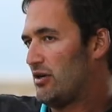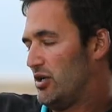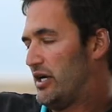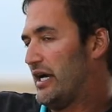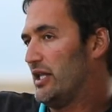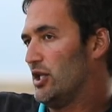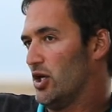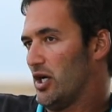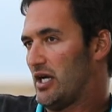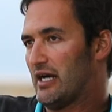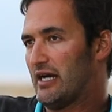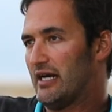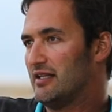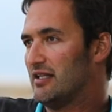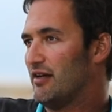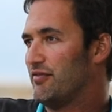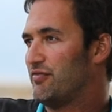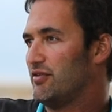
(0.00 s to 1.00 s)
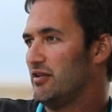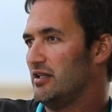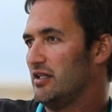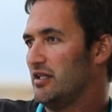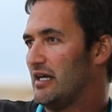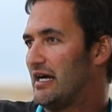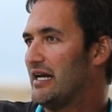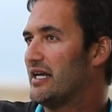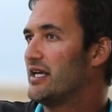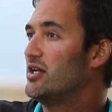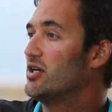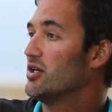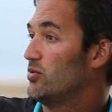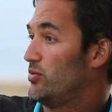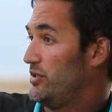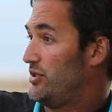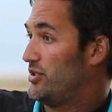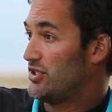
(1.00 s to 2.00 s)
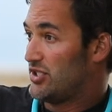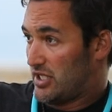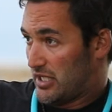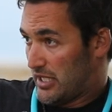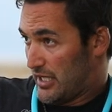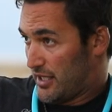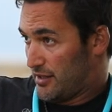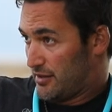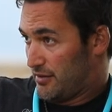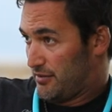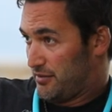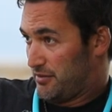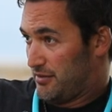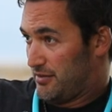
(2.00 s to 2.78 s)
Okay, look, I definitely I hear what you're saying,